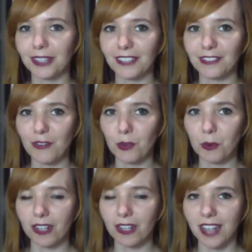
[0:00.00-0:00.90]
have never
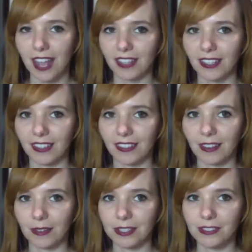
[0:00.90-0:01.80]
watched any
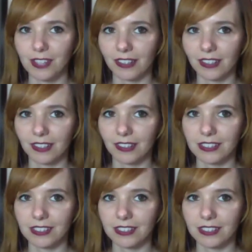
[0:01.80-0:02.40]
Always Sunny. So.